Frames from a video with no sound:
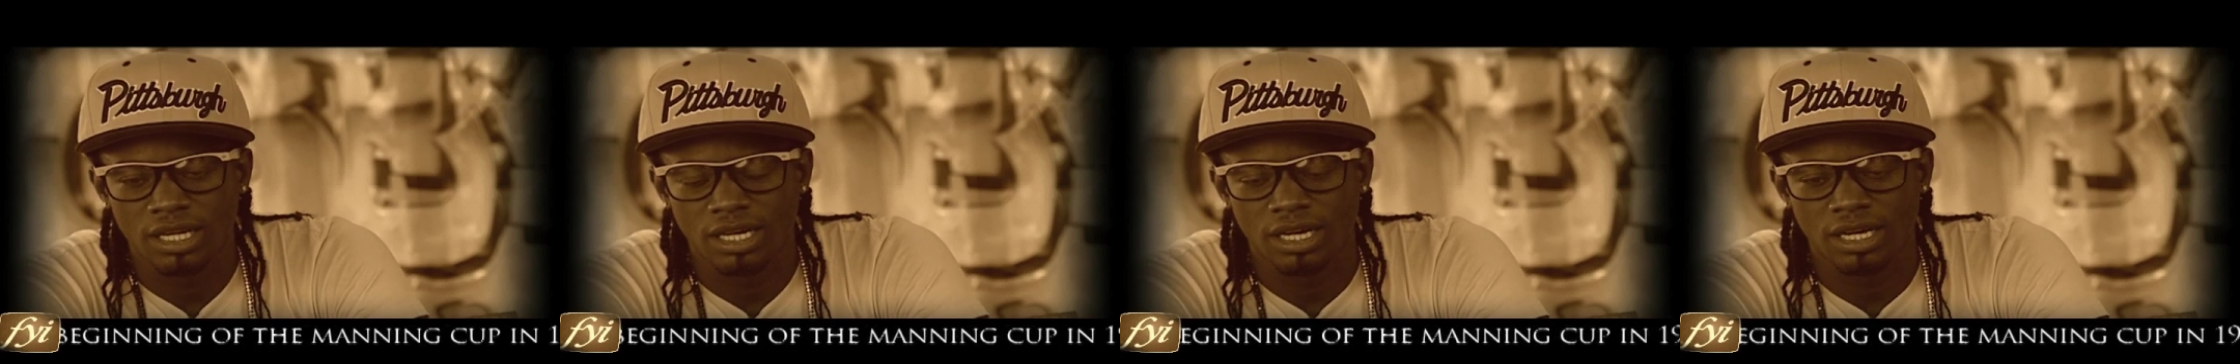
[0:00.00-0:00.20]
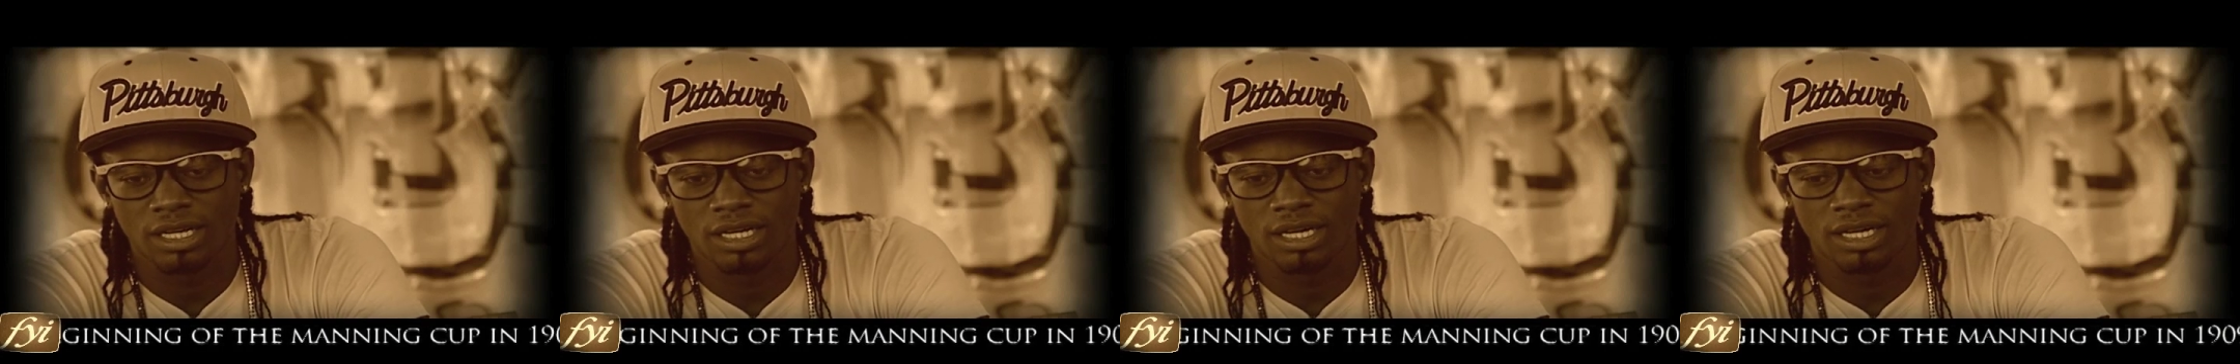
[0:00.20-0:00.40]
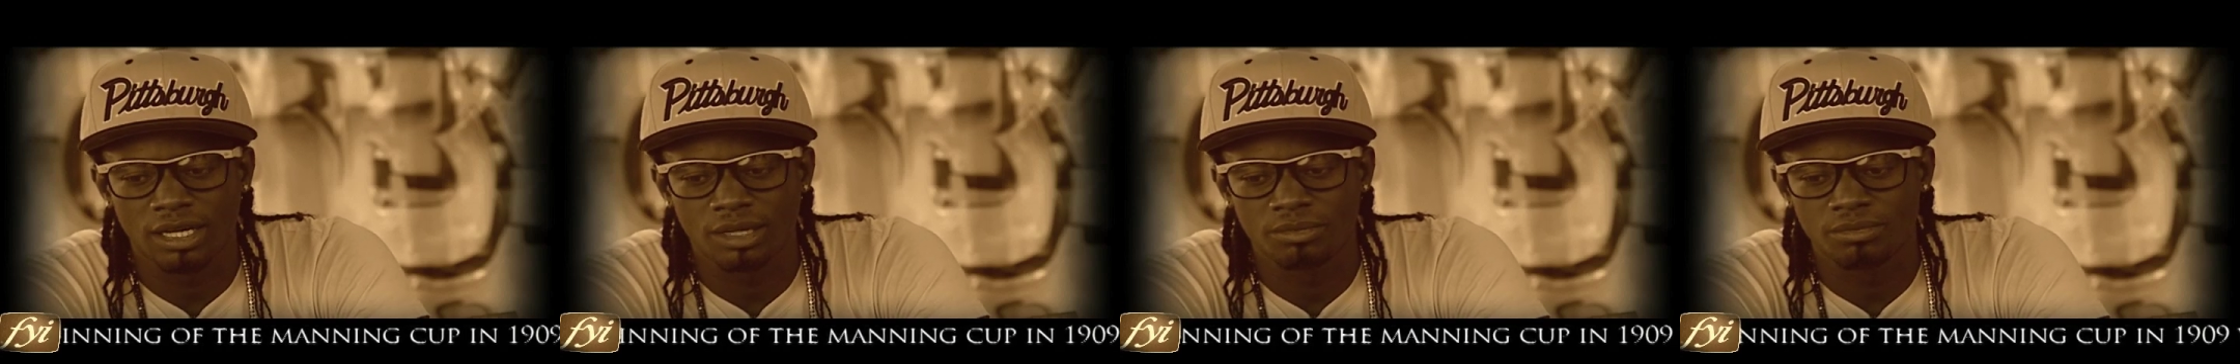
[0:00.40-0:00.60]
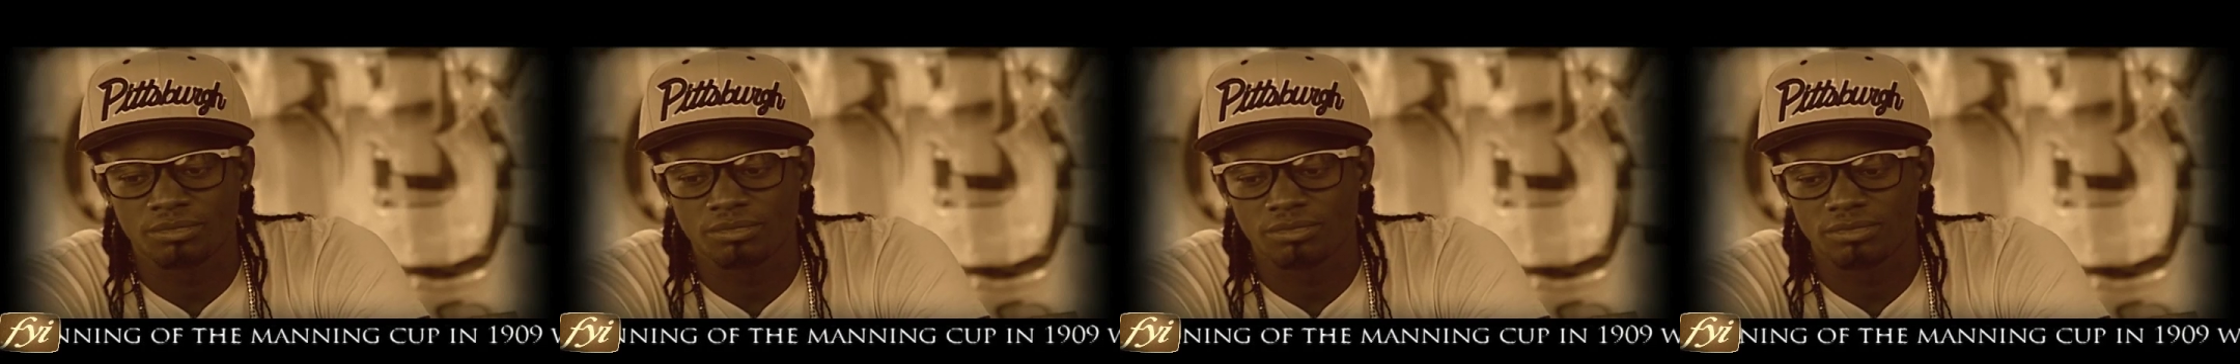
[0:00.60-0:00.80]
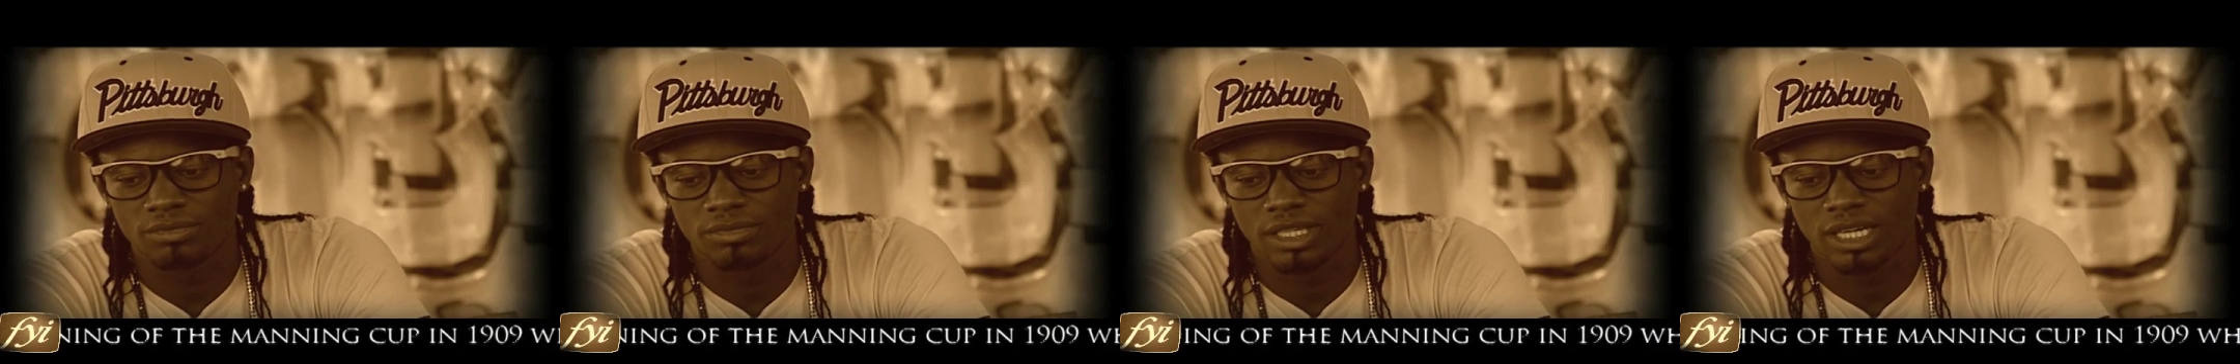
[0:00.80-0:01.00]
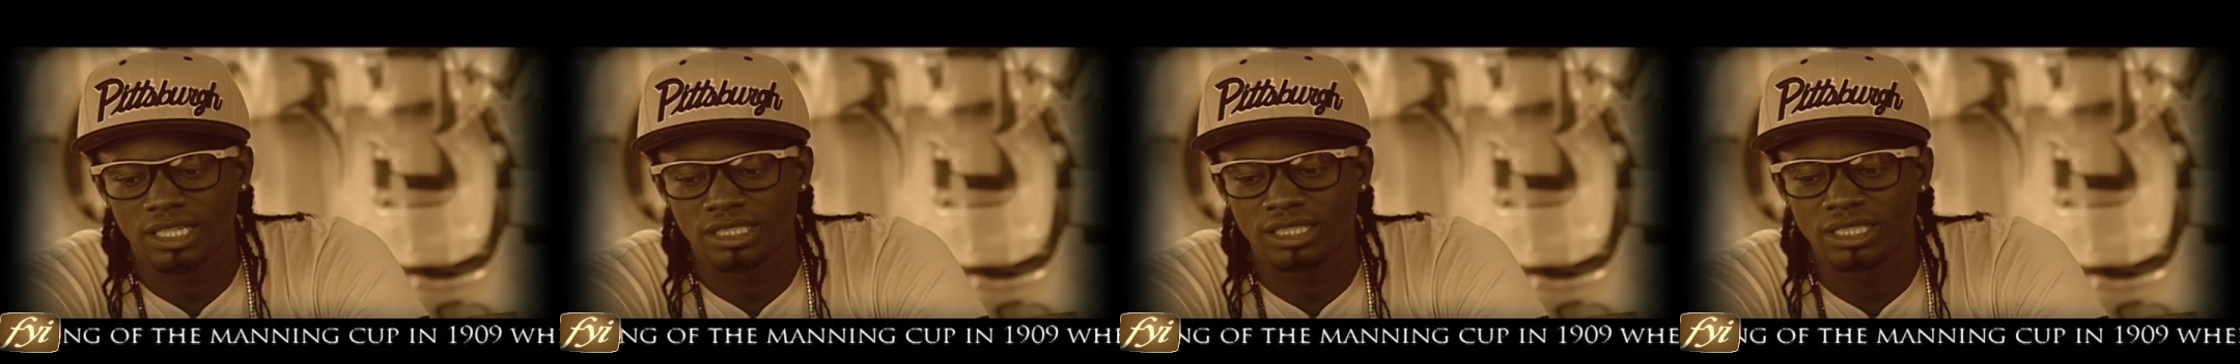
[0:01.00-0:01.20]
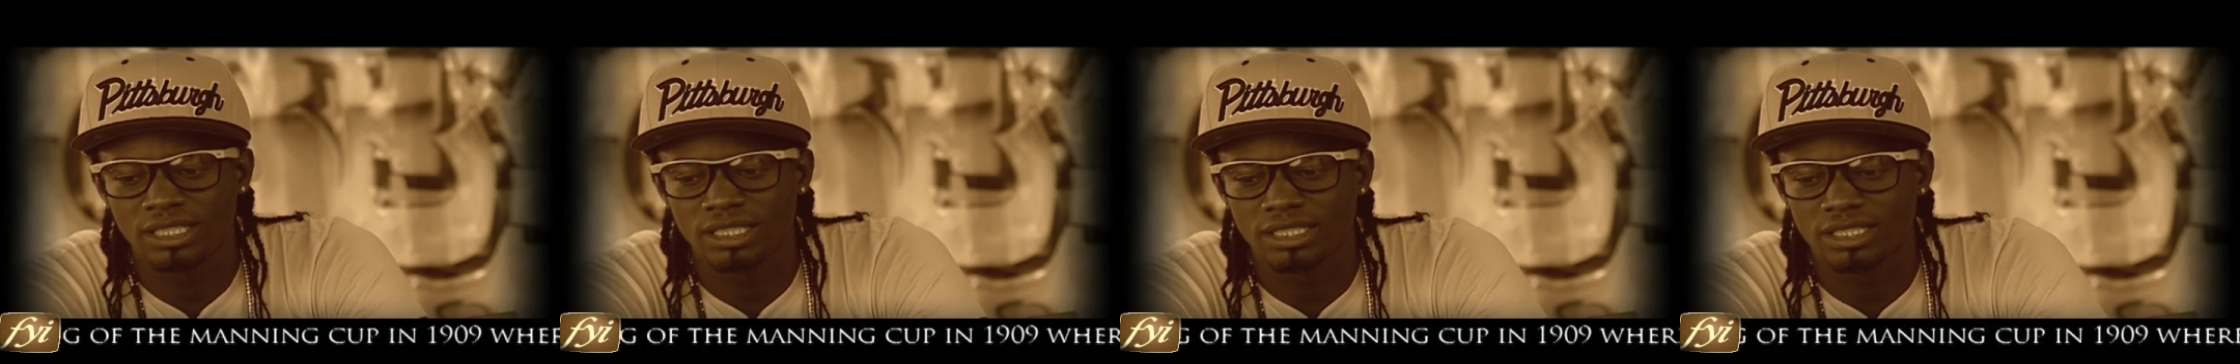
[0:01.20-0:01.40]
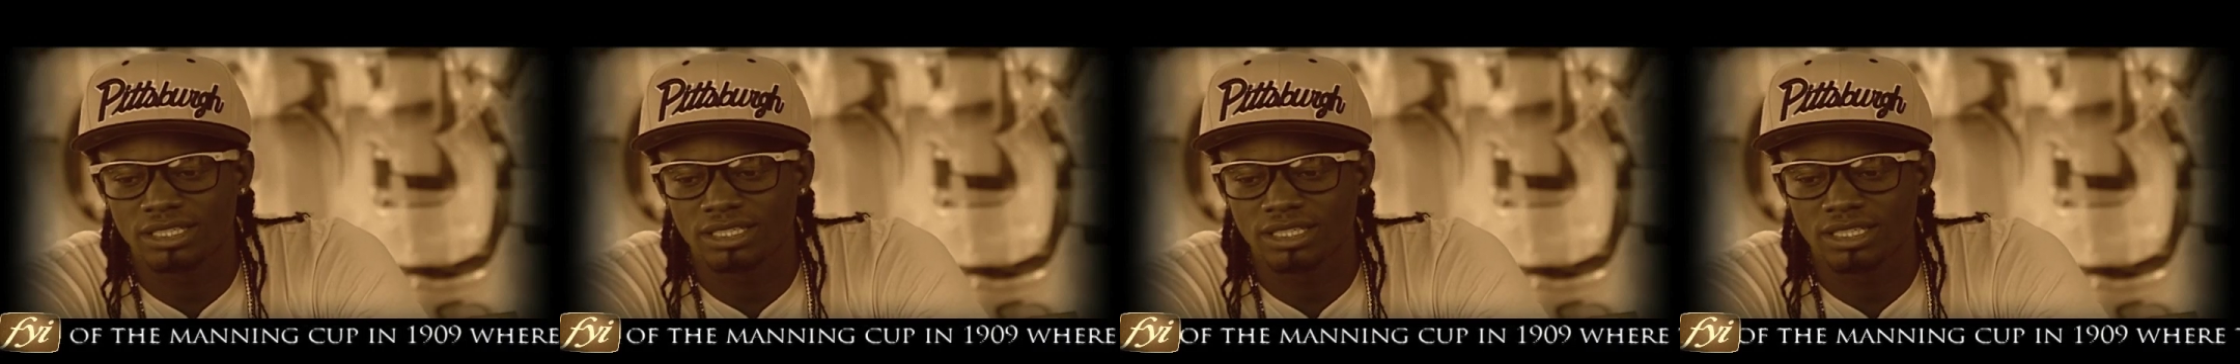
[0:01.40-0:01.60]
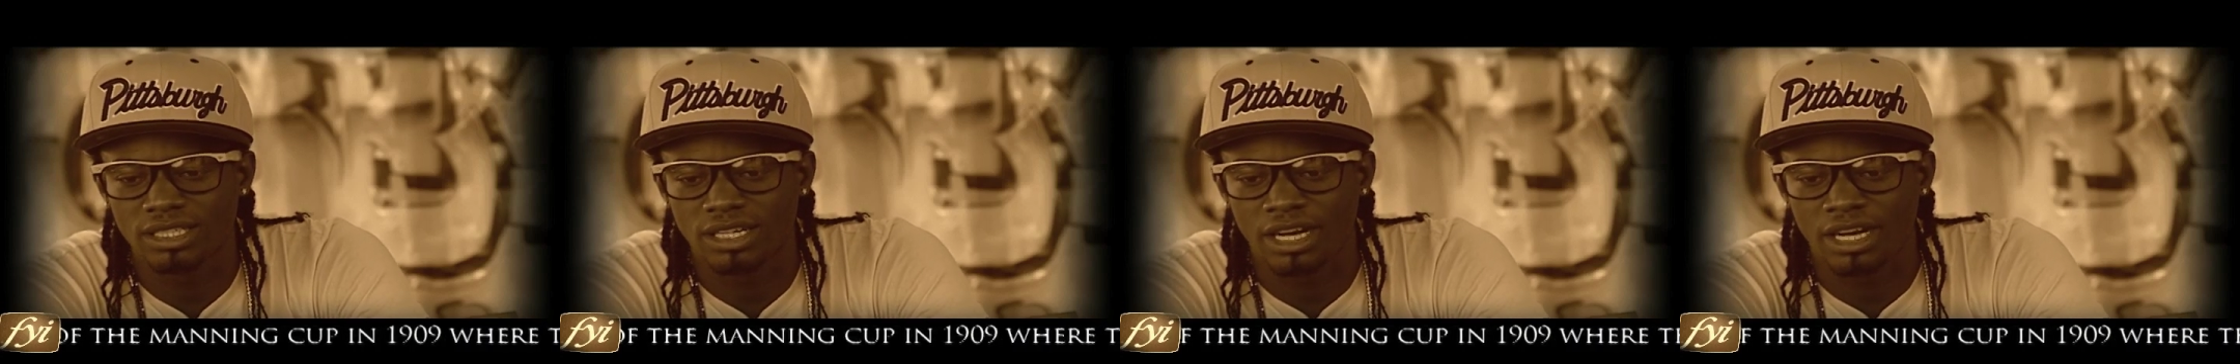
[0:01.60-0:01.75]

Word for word: And um, I think